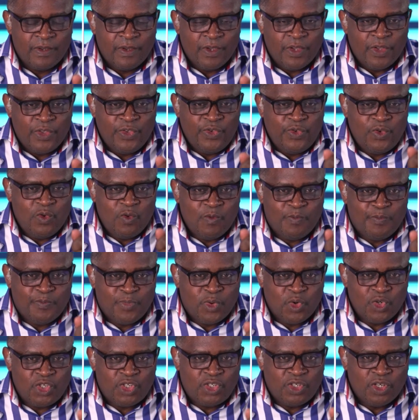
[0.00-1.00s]
you
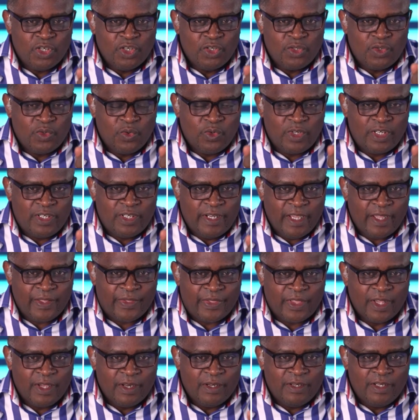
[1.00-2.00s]
put to death
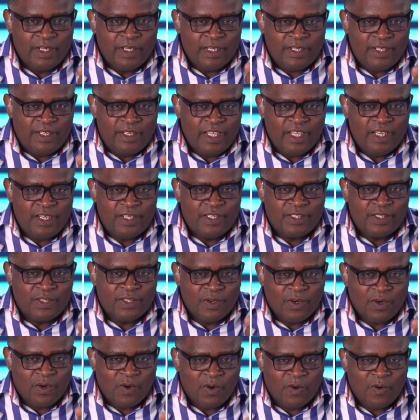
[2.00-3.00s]
the deeds
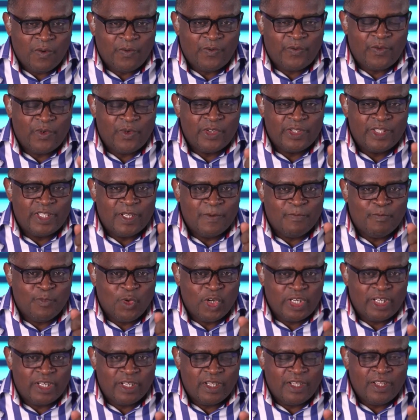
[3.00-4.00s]
of the
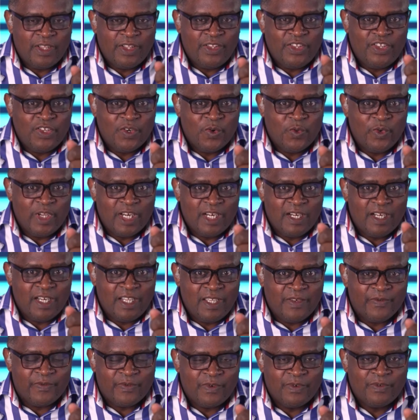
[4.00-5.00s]
body, you will live.